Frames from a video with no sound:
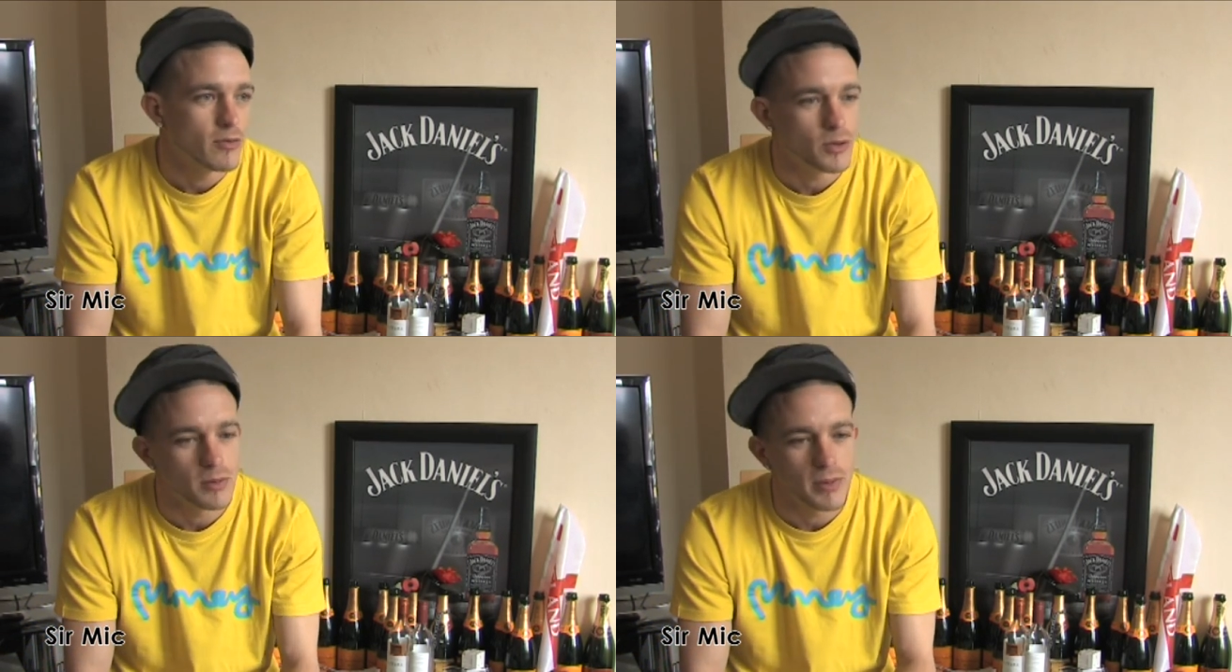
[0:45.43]

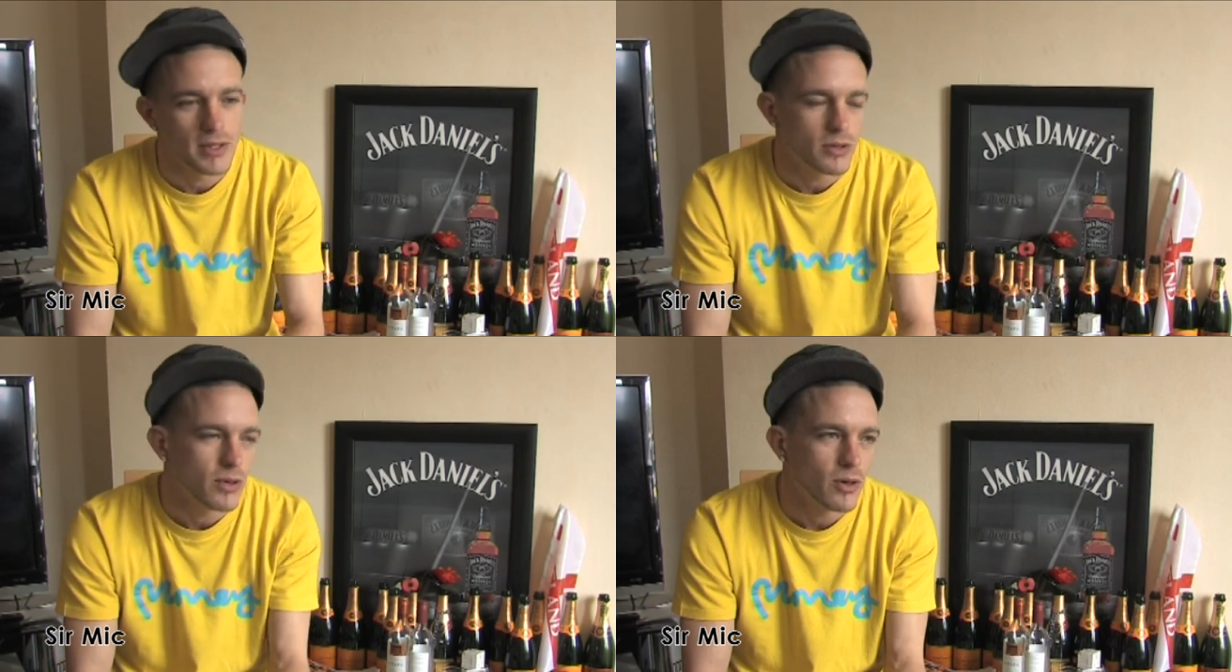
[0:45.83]
I've always been
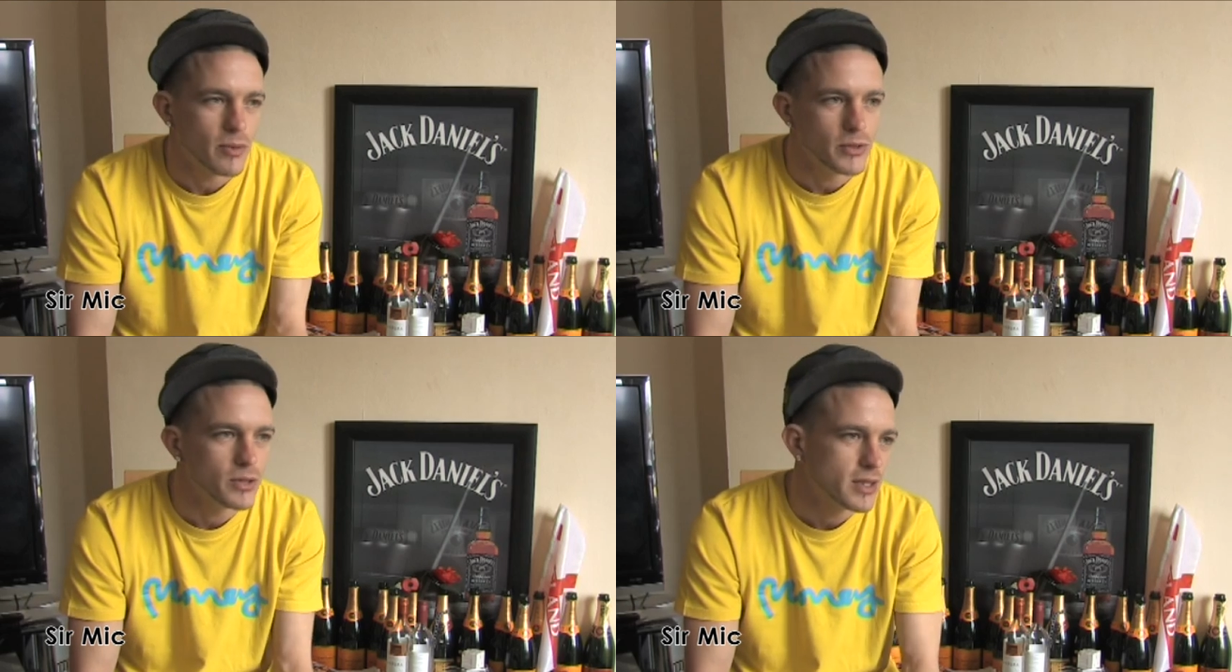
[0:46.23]
into a
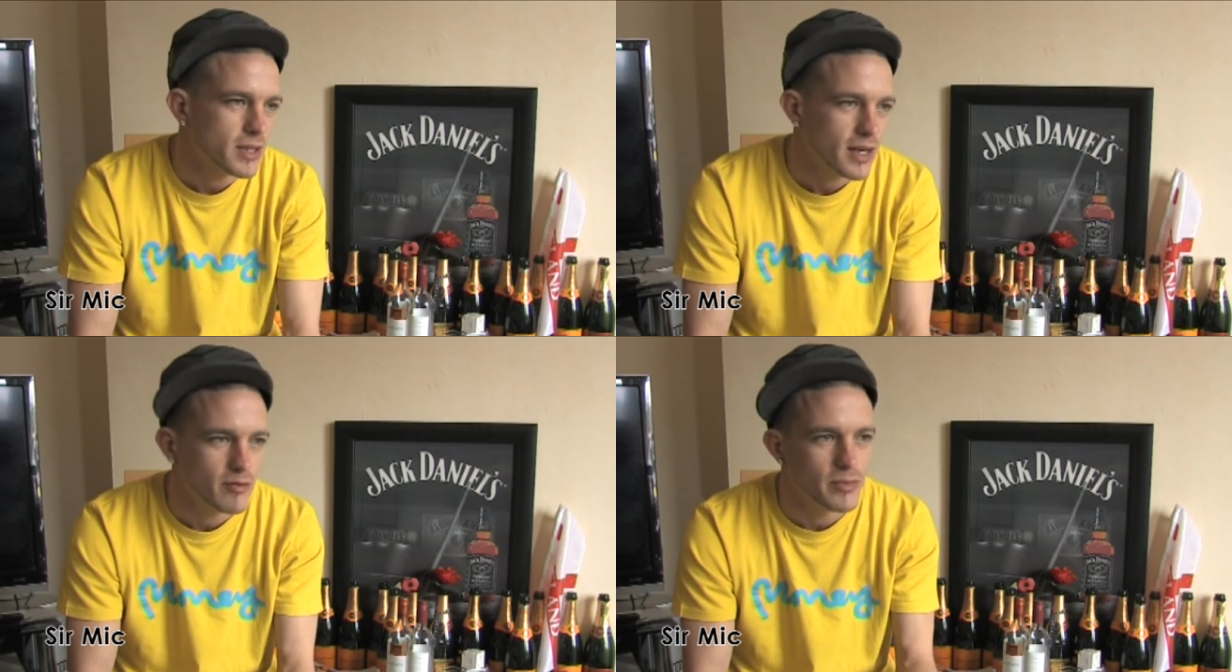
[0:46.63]
lot of
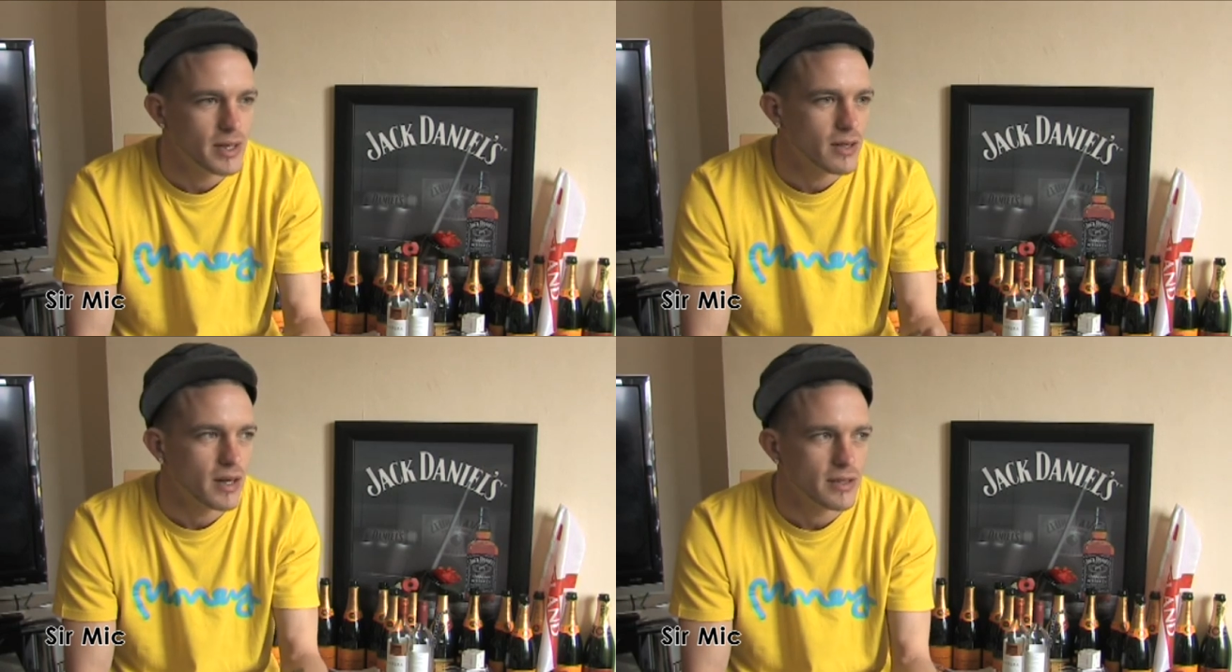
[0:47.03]
music. I haven't
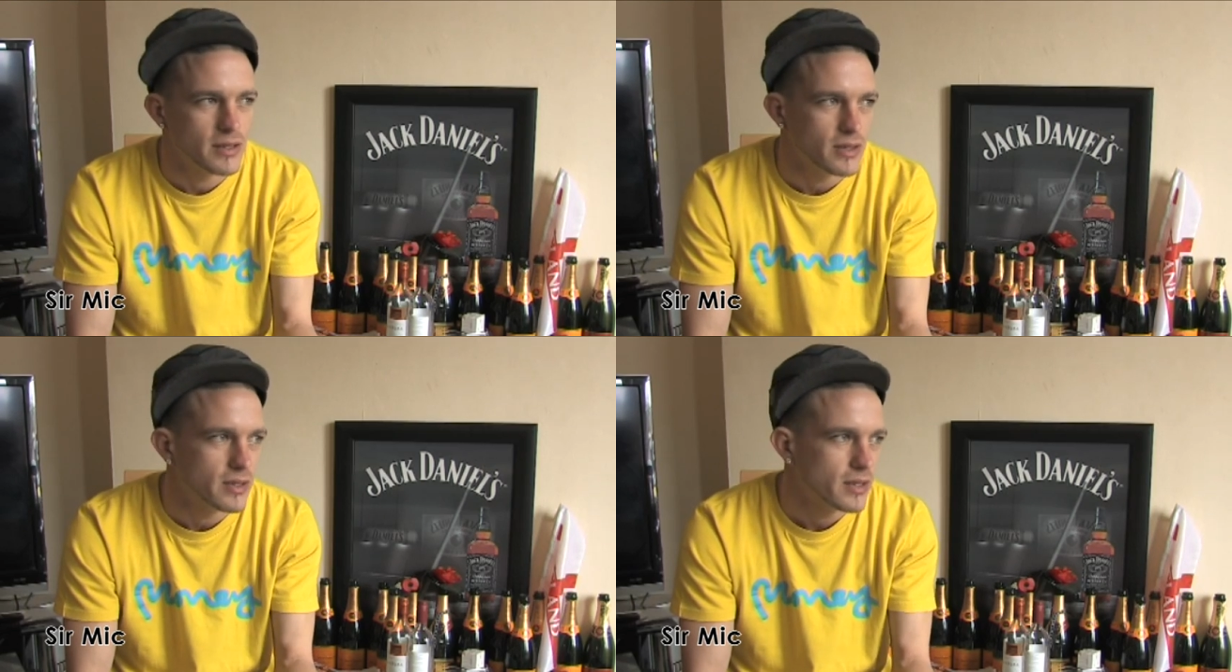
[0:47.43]
been like
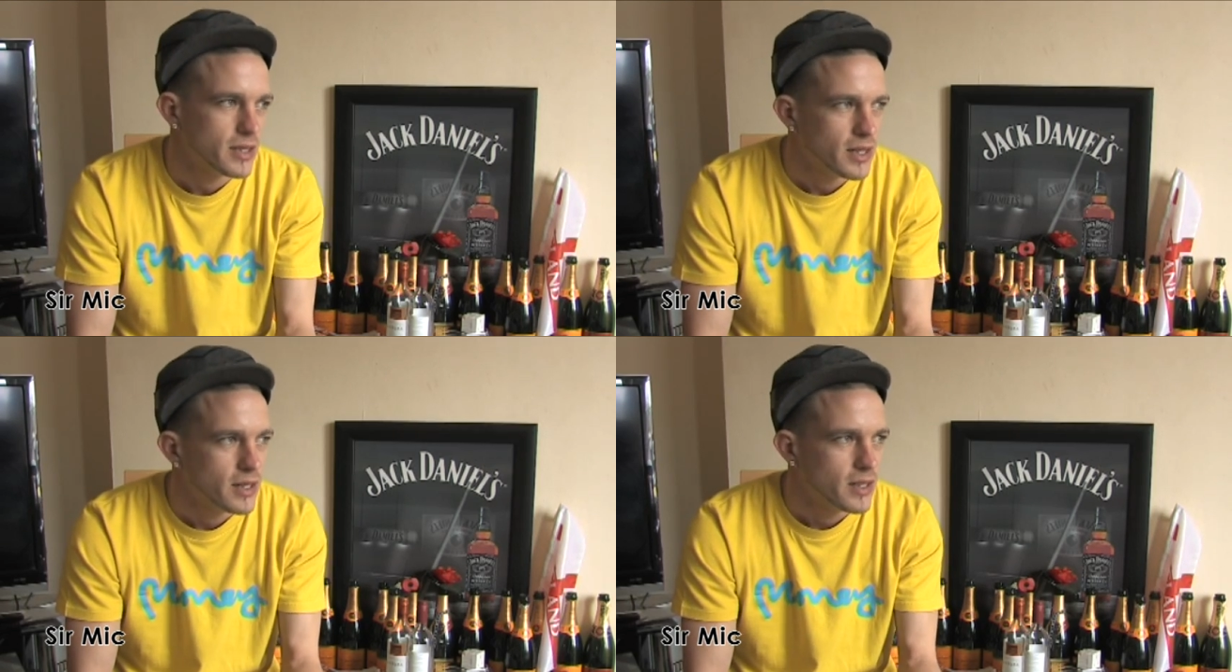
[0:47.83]
the
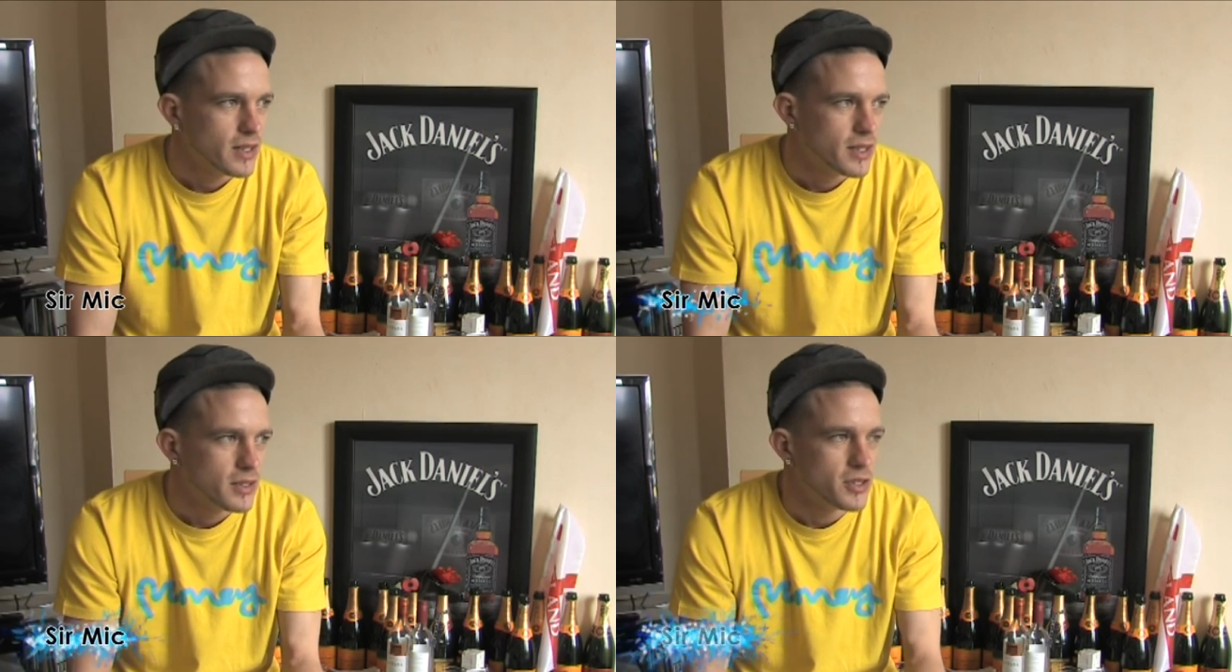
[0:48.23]

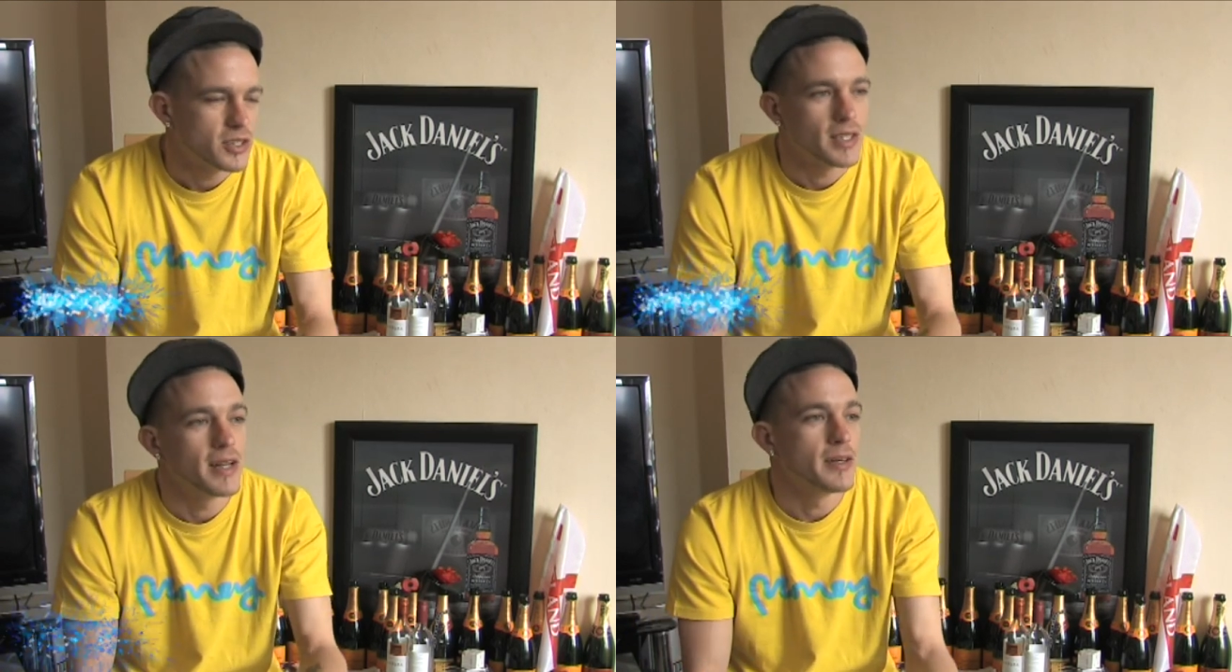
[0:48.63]

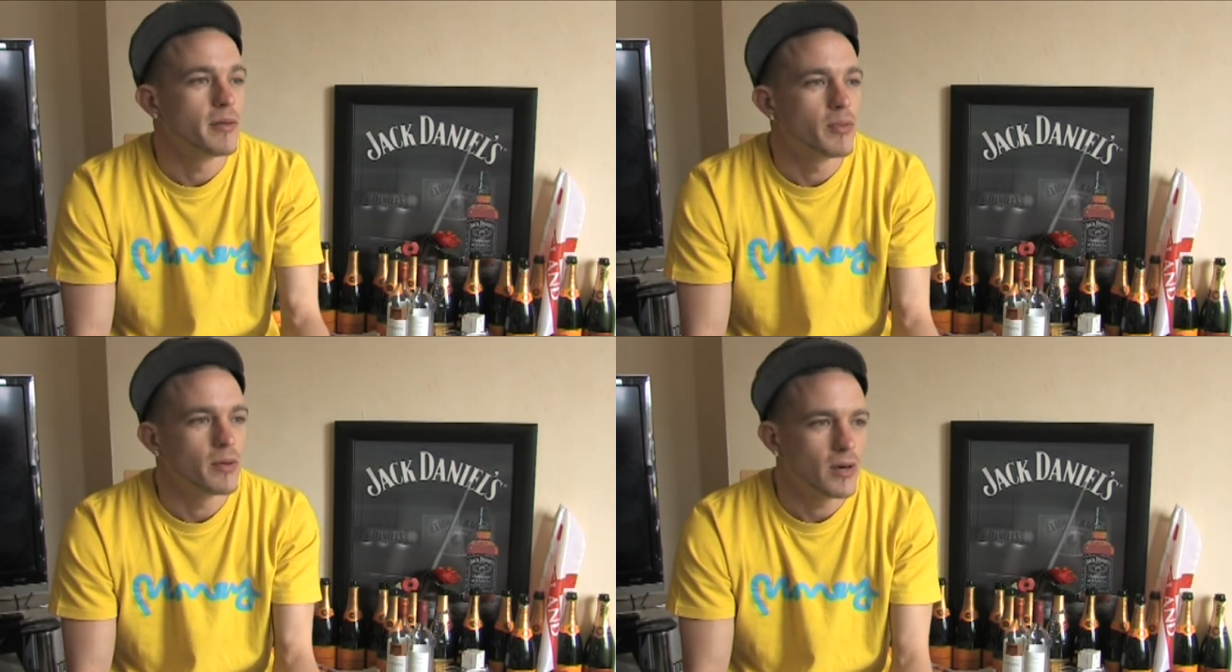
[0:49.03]
standard
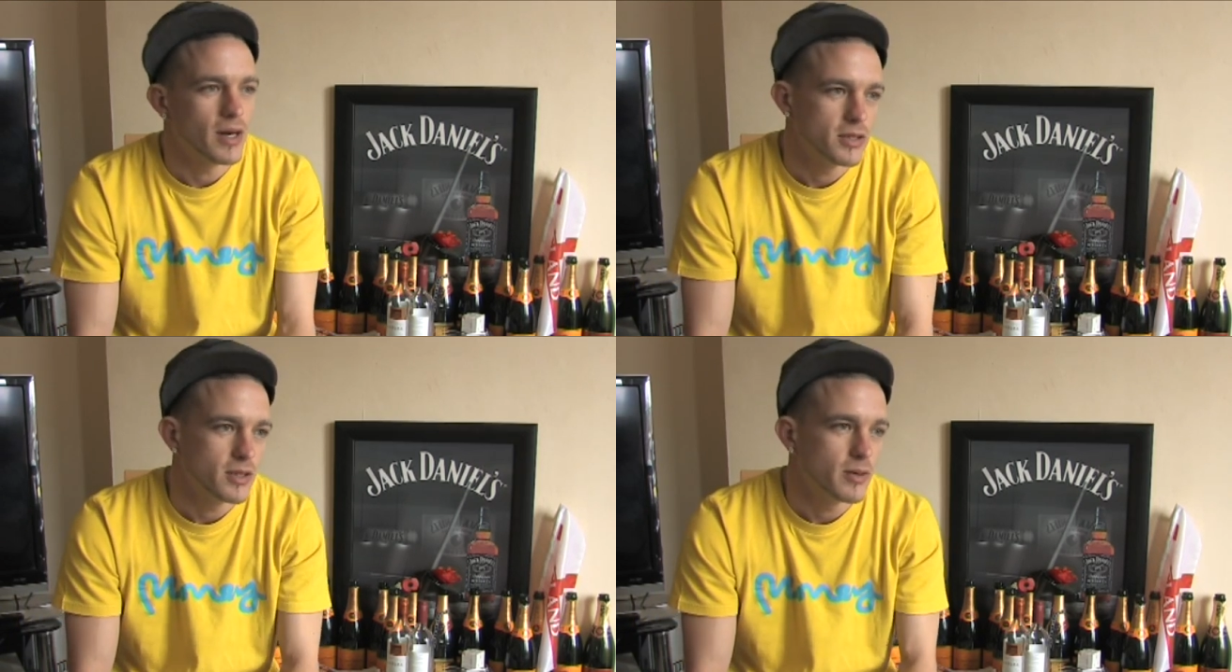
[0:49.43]
hip hop
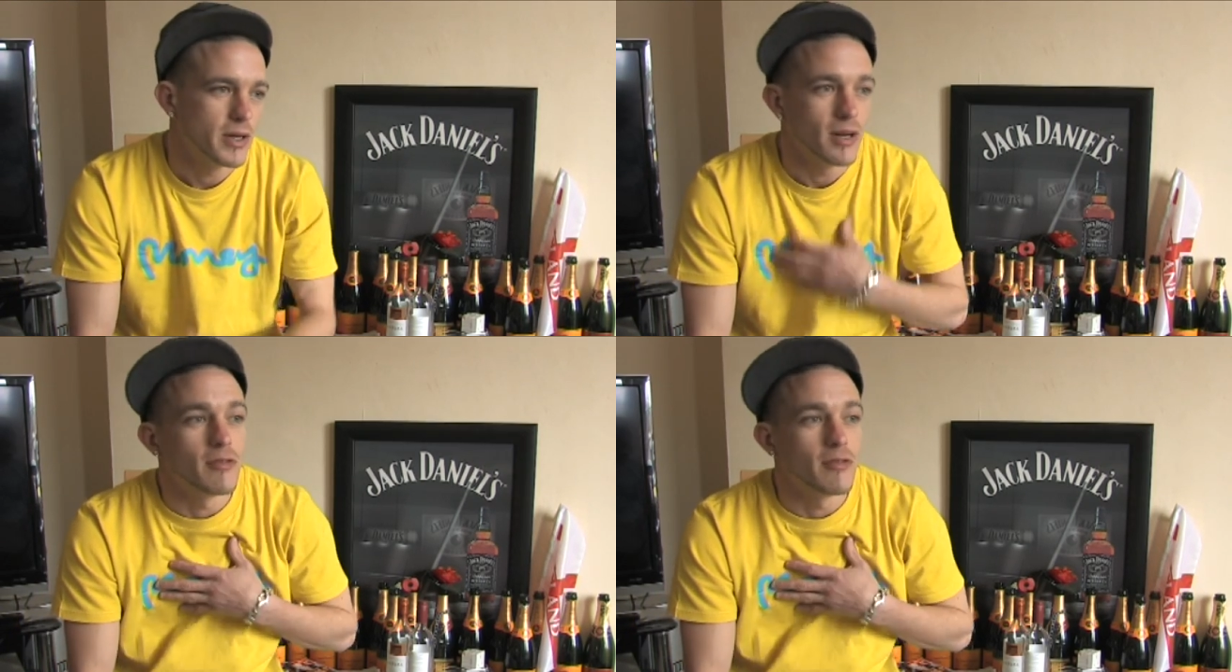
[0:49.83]
guy, do you know what I mean?